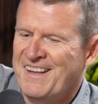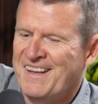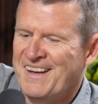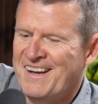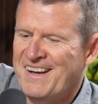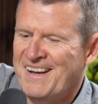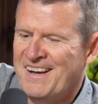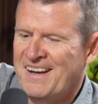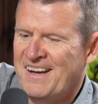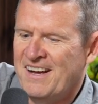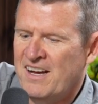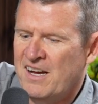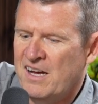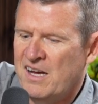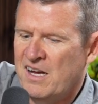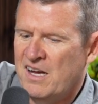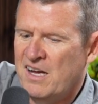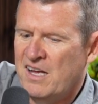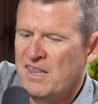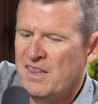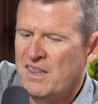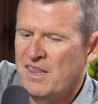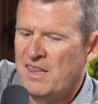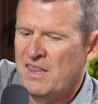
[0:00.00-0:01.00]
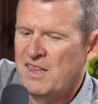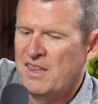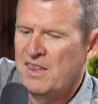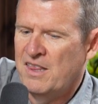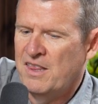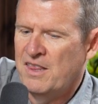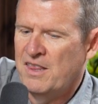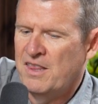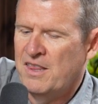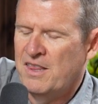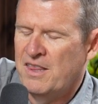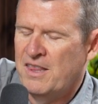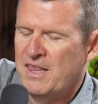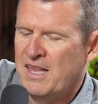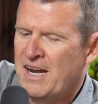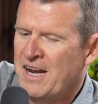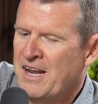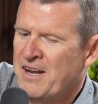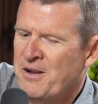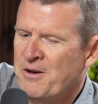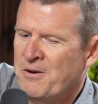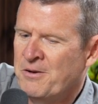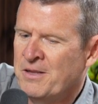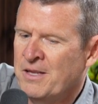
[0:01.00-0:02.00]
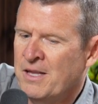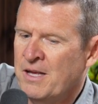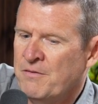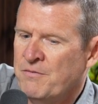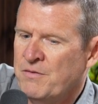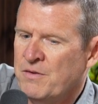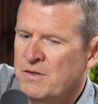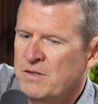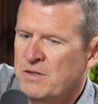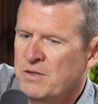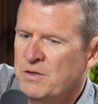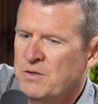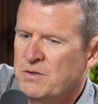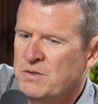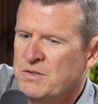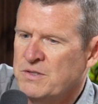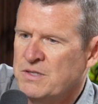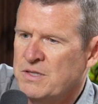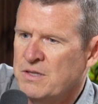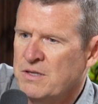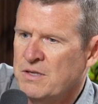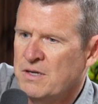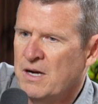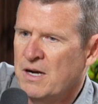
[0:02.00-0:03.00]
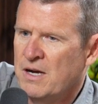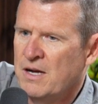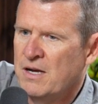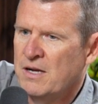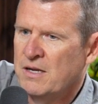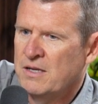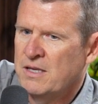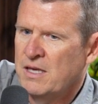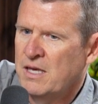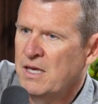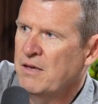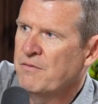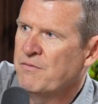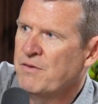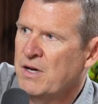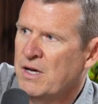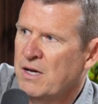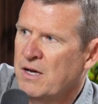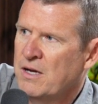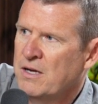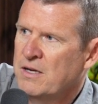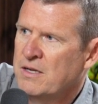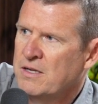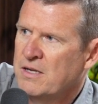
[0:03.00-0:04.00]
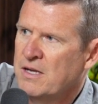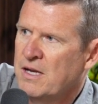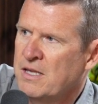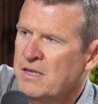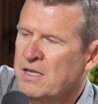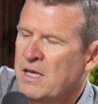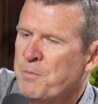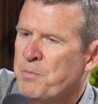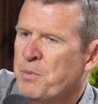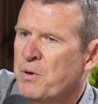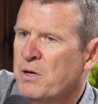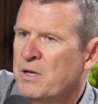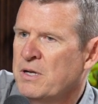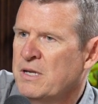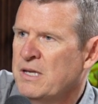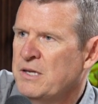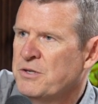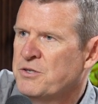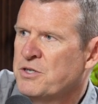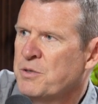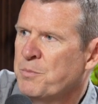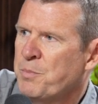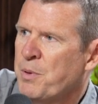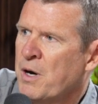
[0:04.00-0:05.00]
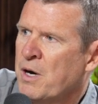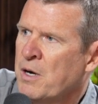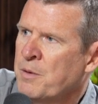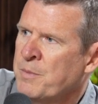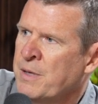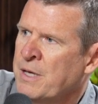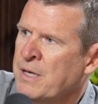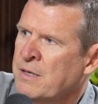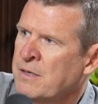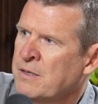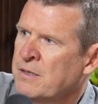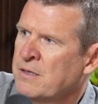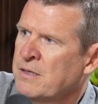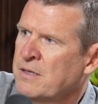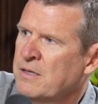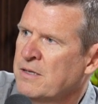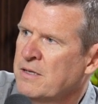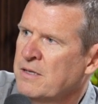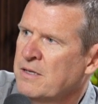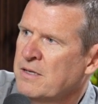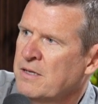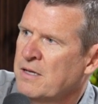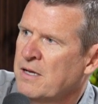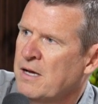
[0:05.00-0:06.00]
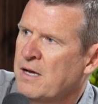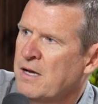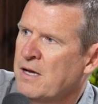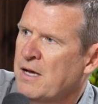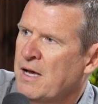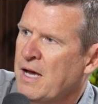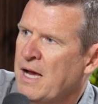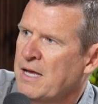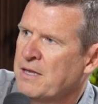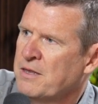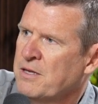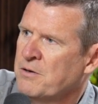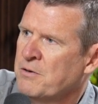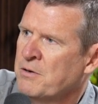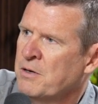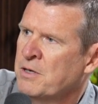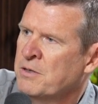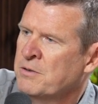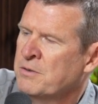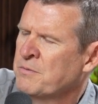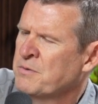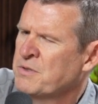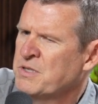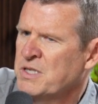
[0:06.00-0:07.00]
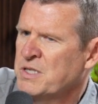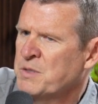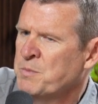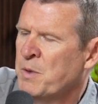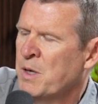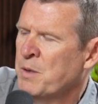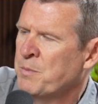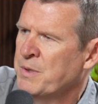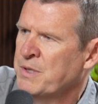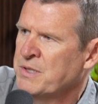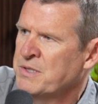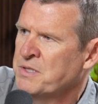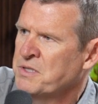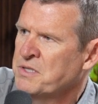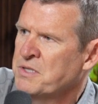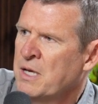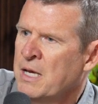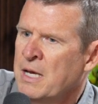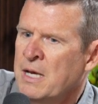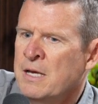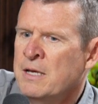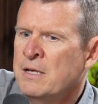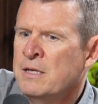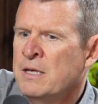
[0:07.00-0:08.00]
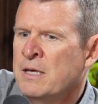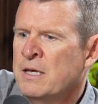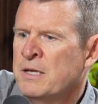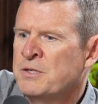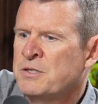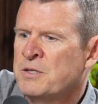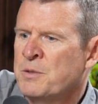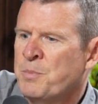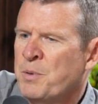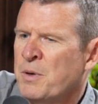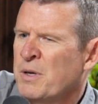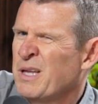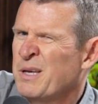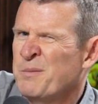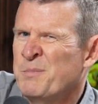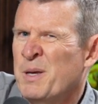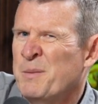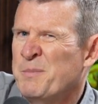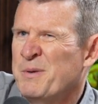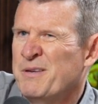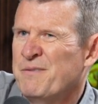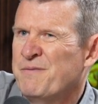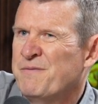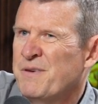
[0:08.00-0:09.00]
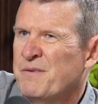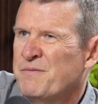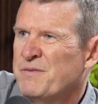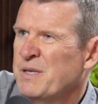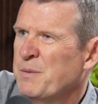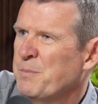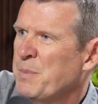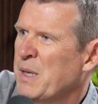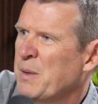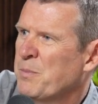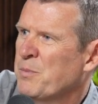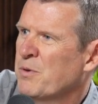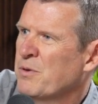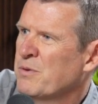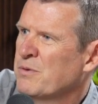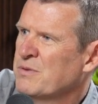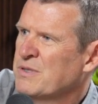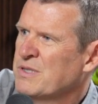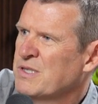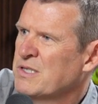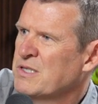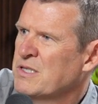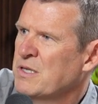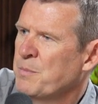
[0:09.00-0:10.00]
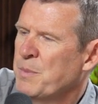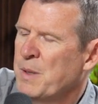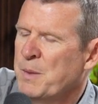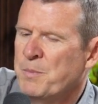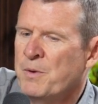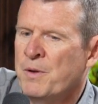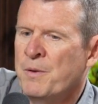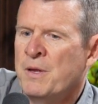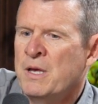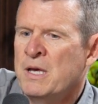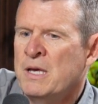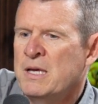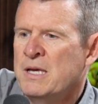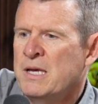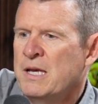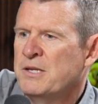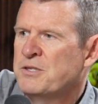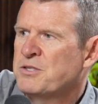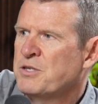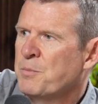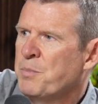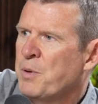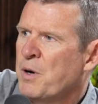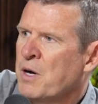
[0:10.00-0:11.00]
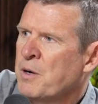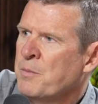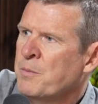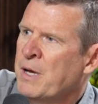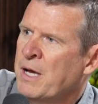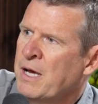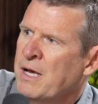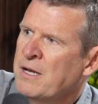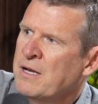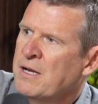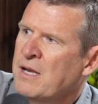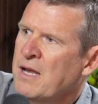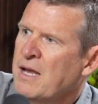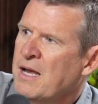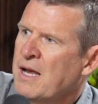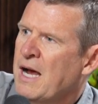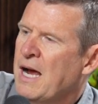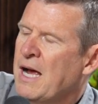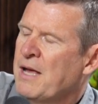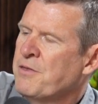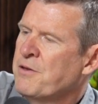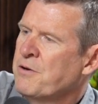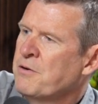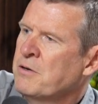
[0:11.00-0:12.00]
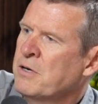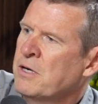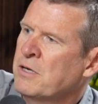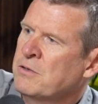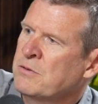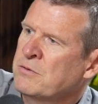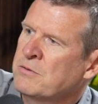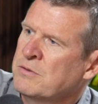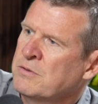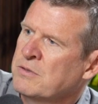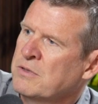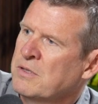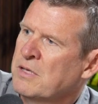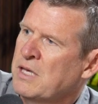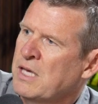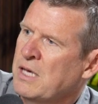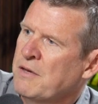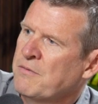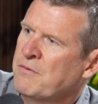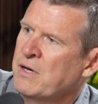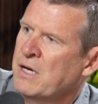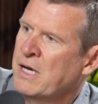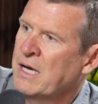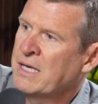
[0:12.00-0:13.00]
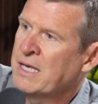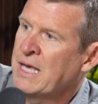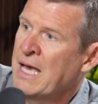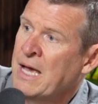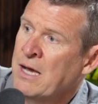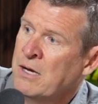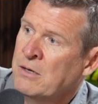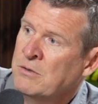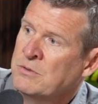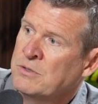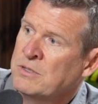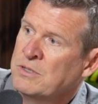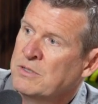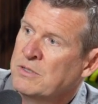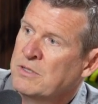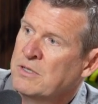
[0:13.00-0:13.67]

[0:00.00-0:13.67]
that I know and love used Kiva, and they put each department had their own. It was a small business. Each department, like maybe 50 people, 60 people. Each department had their own Kiva account.